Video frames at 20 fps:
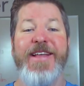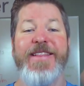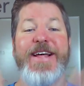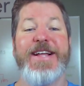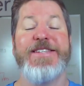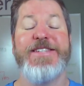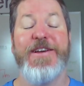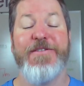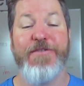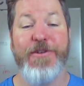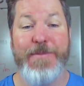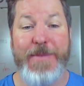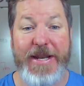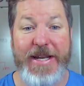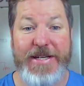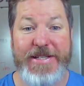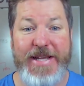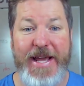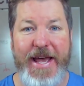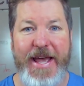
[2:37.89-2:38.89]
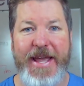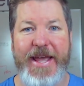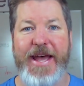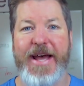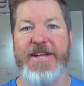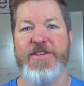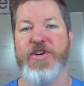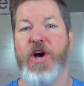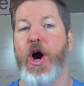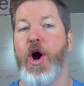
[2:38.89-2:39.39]
That's it for me today.
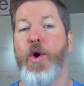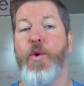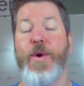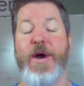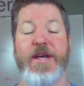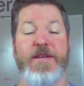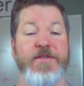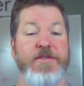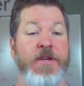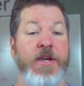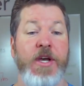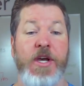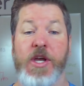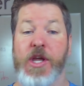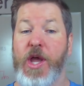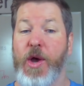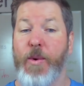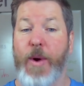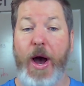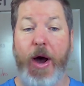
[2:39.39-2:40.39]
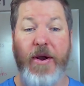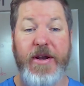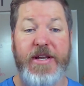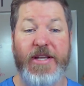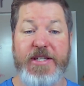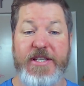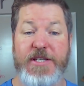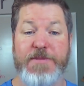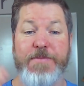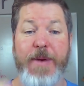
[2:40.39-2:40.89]
As always, go out and
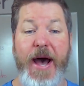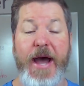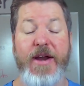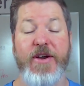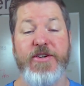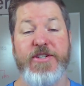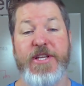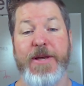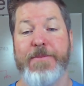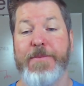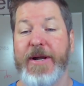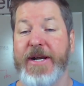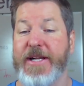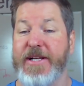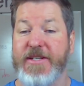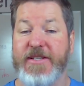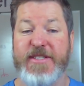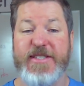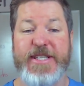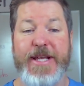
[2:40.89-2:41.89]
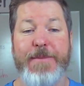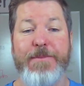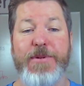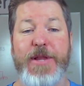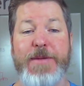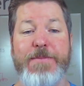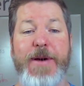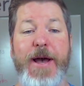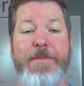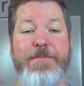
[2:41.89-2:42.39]
inspire somebody
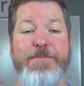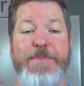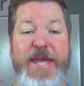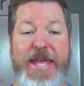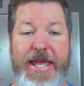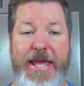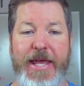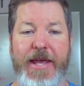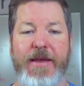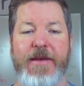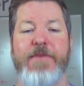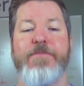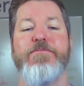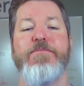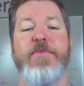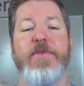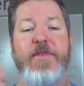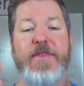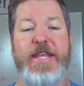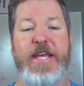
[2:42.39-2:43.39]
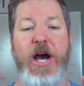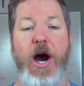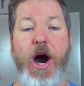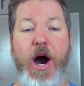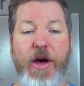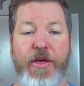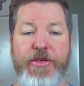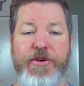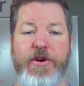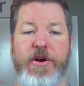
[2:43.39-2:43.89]
simply by being the
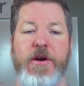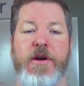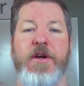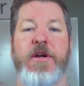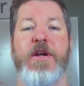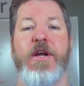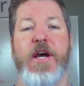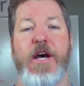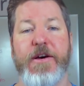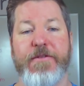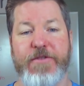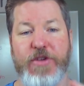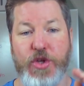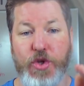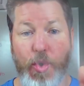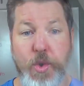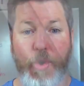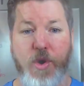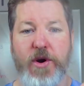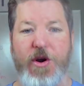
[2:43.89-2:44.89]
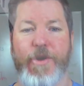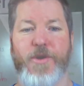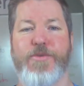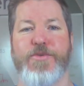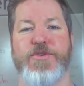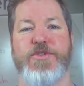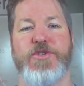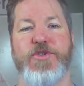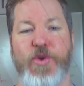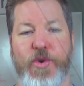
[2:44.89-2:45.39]
author of your
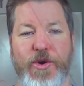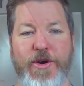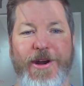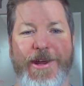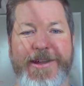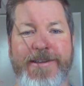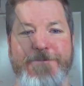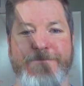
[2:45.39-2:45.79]
own story.